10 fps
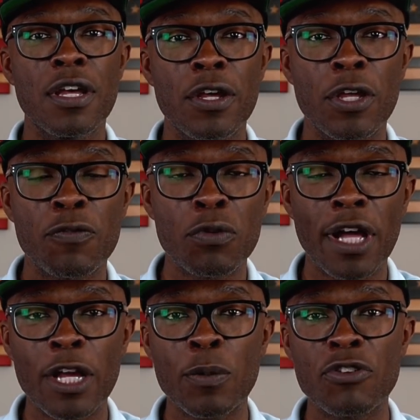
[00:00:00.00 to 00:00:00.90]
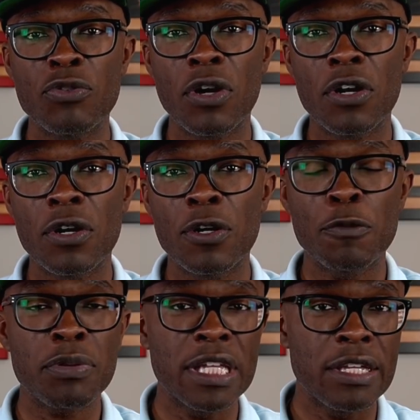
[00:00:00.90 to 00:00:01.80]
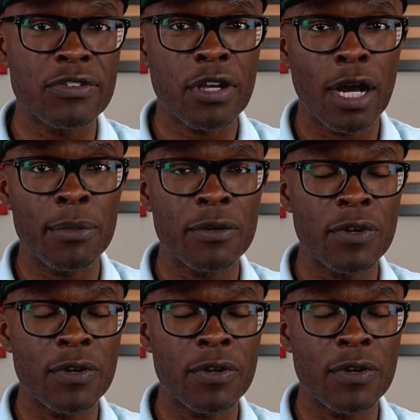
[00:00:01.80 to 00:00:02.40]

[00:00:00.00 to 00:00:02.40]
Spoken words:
If you like what you heard, please comment,